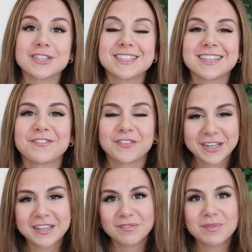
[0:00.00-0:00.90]
Just
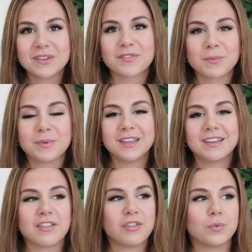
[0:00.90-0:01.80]
forgive me for being
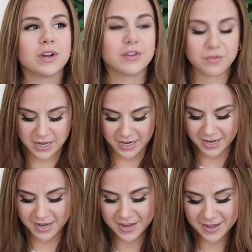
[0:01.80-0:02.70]
the weirdo that
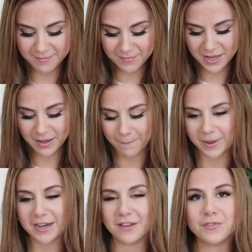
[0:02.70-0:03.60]
I am,
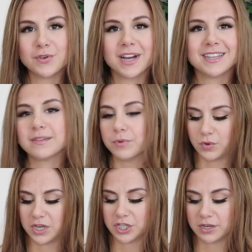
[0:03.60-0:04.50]
but if you guys have been
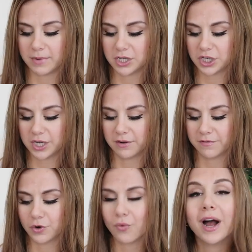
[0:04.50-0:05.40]
watching my channel
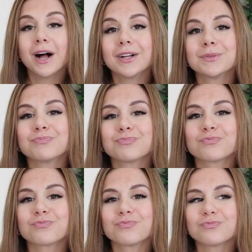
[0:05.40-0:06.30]
for a while,
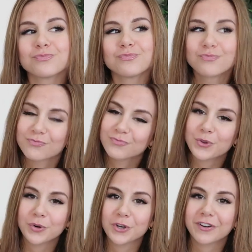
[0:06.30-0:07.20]

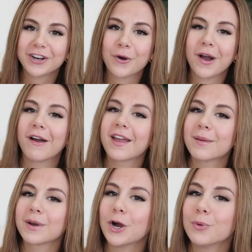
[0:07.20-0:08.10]
well, you already know how I
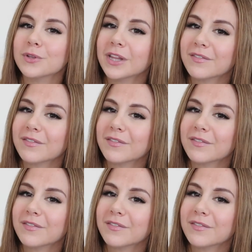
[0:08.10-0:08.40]
am and I hope you